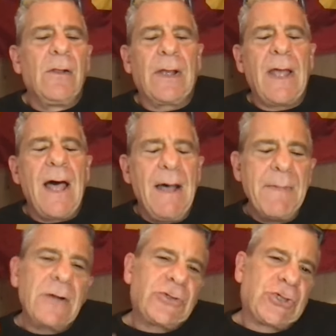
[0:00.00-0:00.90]
Look, I'm
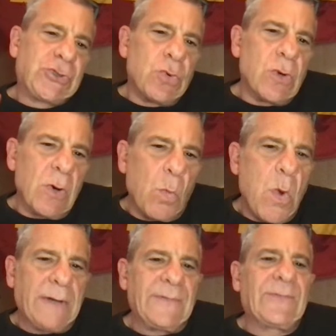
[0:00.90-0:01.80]
not sure
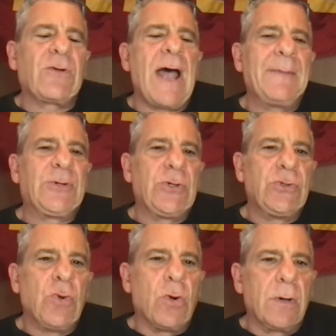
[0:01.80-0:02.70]
what describes
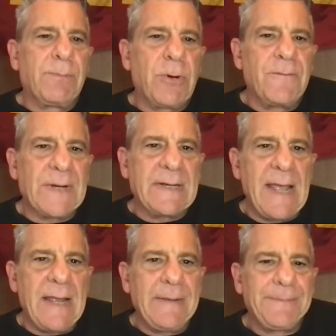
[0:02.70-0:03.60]
your perfect
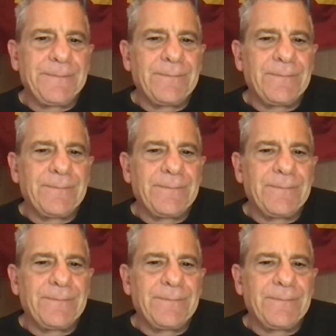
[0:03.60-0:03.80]
day,